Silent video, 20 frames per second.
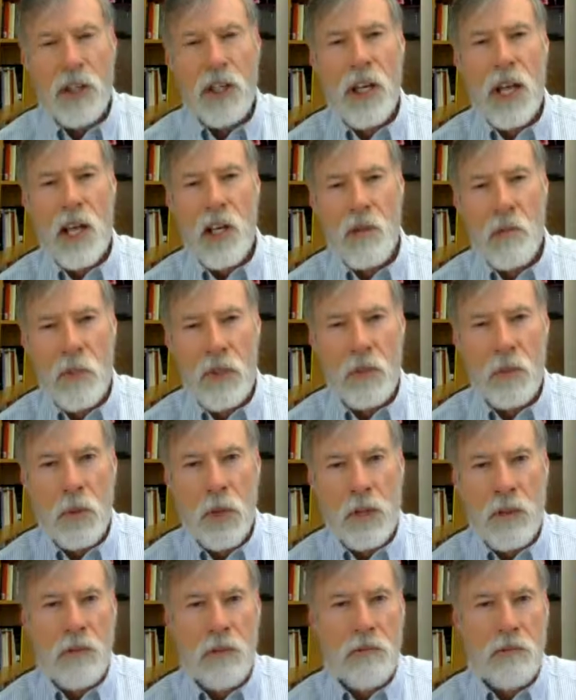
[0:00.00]
engagement
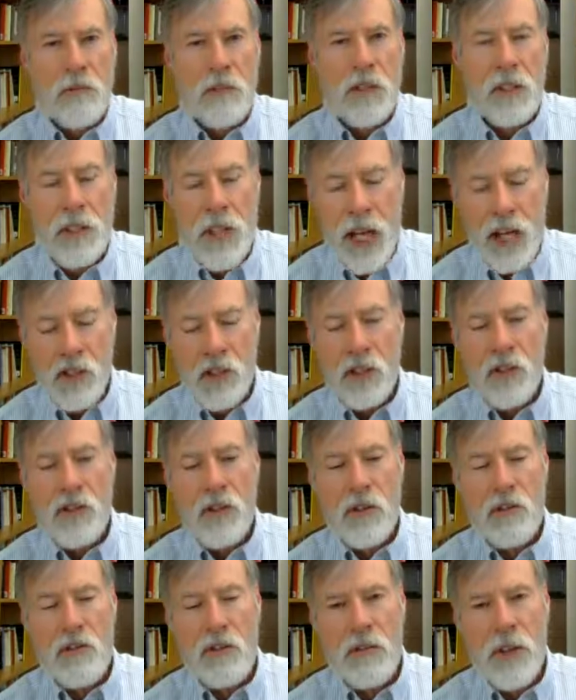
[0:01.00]
with the National
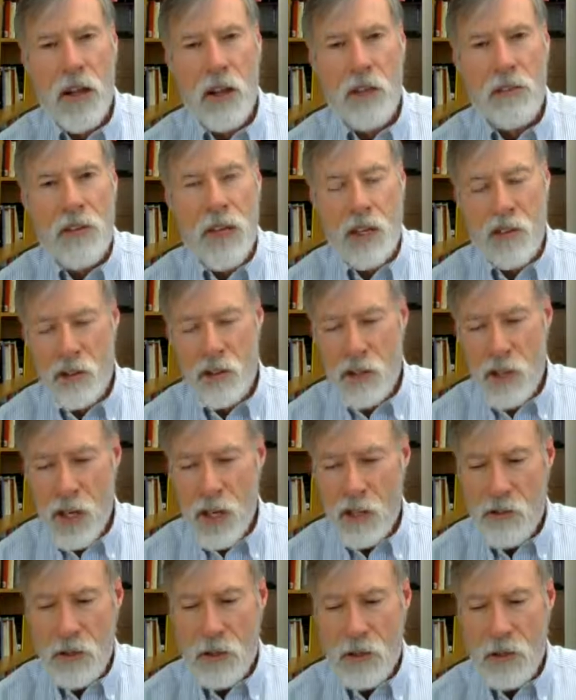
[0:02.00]
Institutes of Health, National
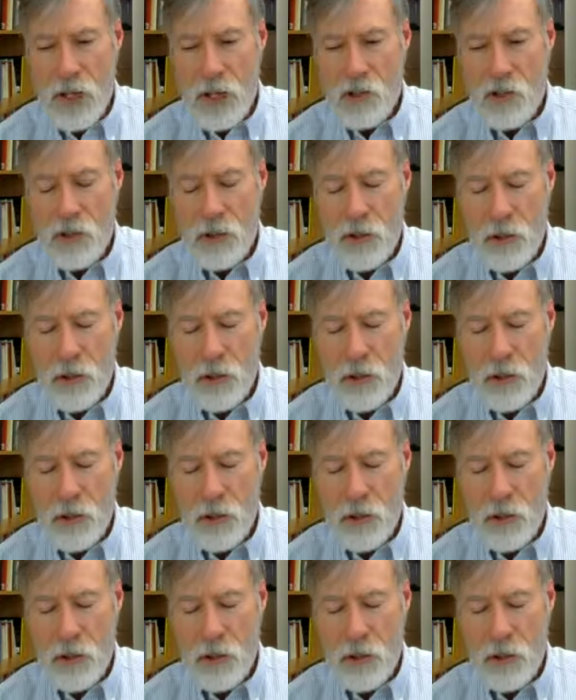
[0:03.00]
Science Foundation.